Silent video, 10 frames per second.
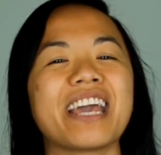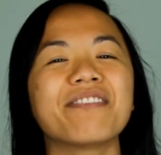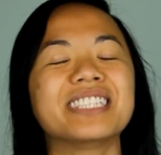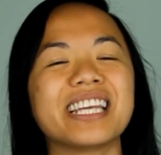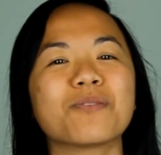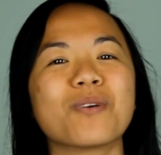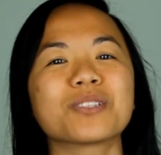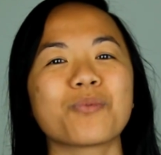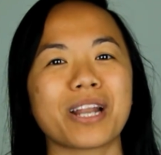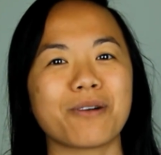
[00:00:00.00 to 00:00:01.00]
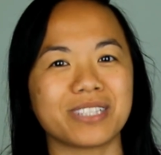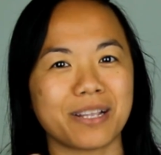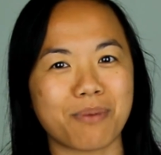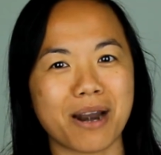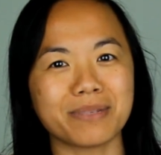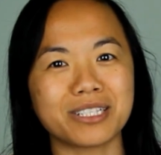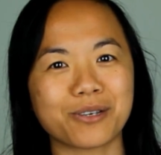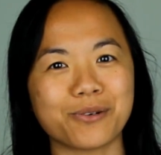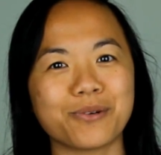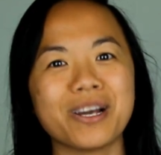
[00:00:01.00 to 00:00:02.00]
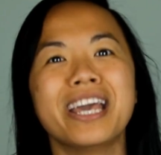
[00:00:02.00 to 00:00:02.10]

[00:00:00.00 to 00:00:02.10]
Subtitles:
ever did was when I was in primary school